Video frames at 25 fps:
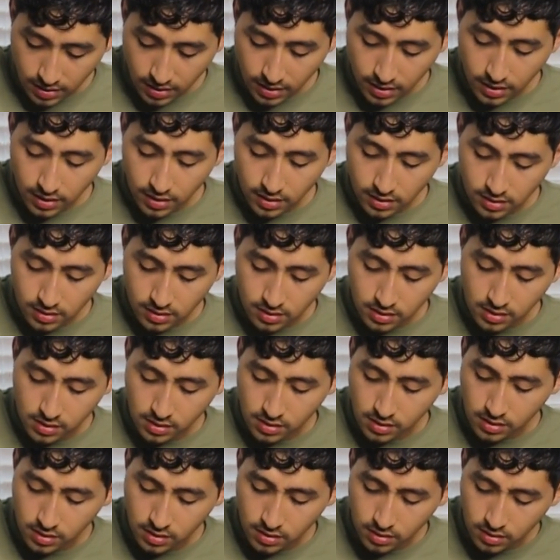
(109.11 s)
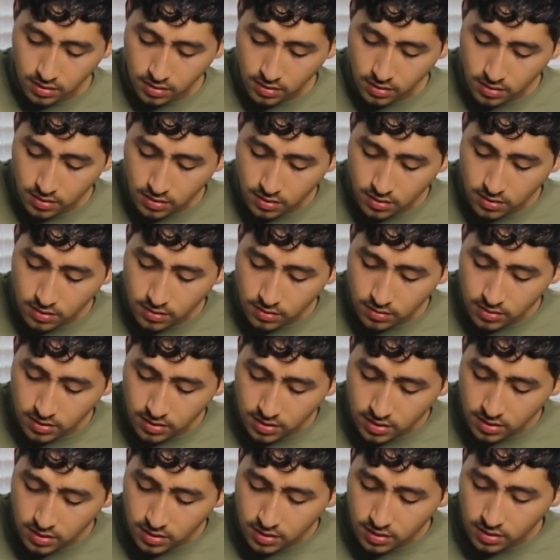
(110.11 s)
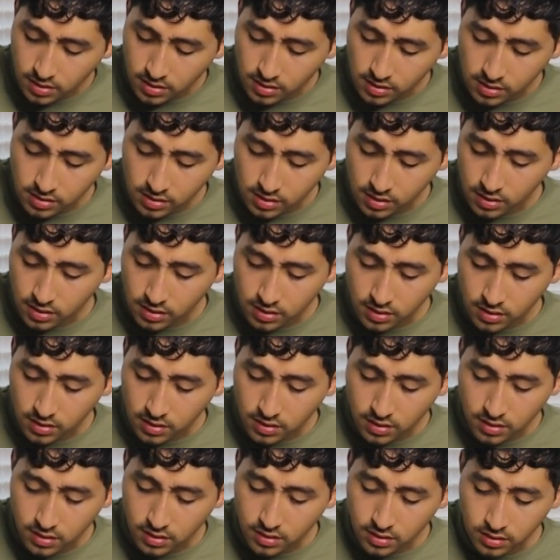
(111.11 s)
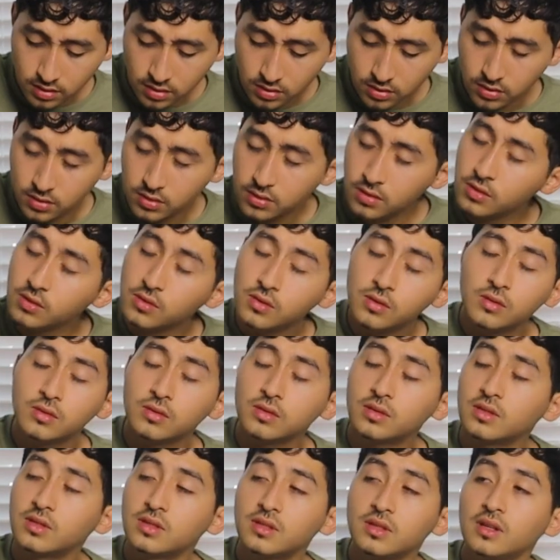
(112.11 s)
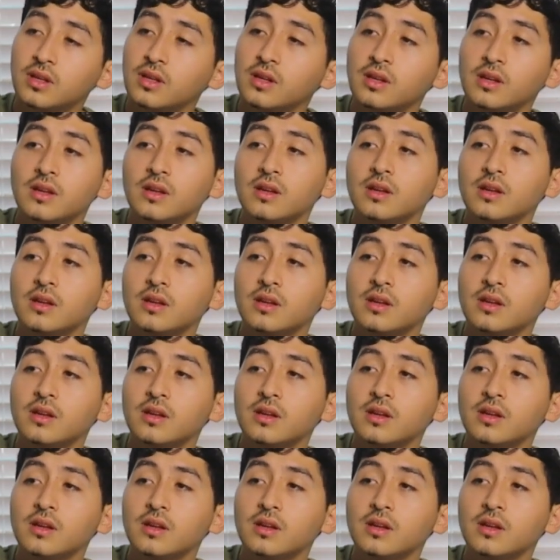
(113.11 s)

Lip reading: I need a reason to sing.